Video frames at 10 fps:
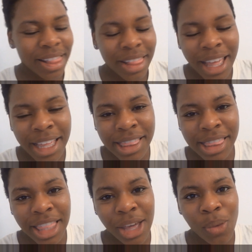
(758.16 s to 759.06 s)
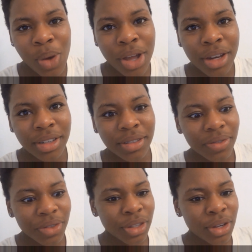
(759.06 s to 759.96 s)
like they weren't,
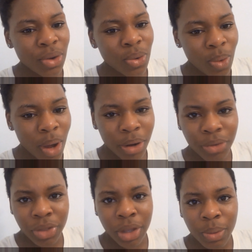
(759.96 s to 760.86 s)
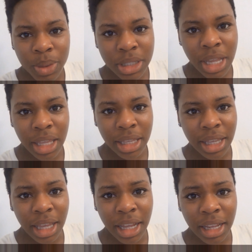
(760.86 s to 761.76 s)
not one of them was like
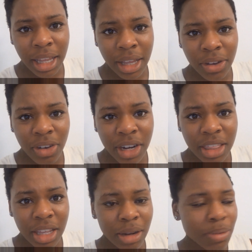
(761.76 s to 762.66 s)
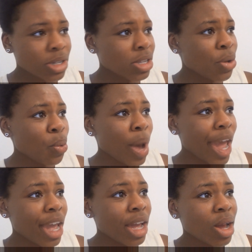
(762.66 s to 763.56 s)
giggling or anything. And I'm just like,
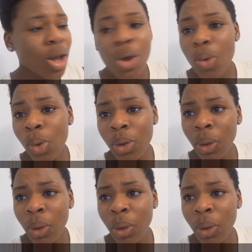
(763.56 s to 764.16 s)
wait, well,